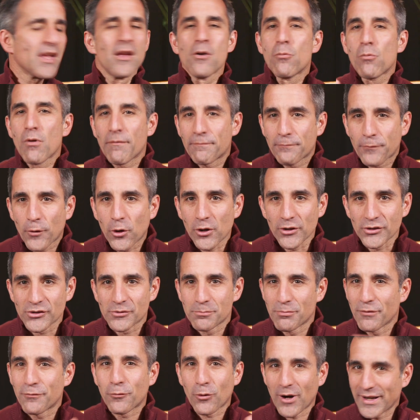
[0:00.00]
Well, first,
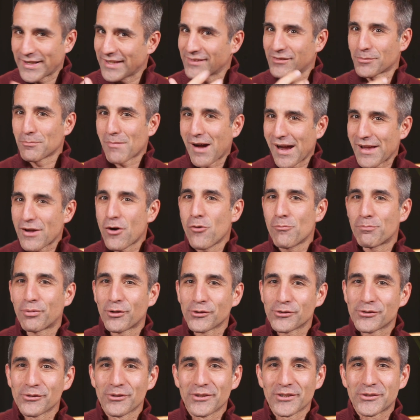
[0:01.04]
before I get to my own
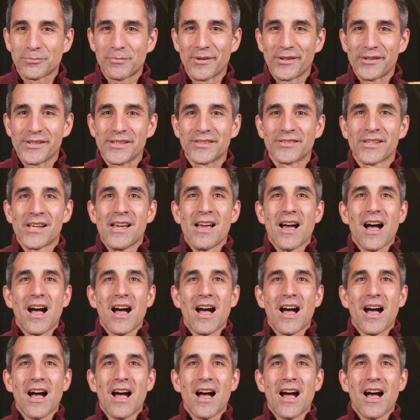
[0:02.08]
personal experience,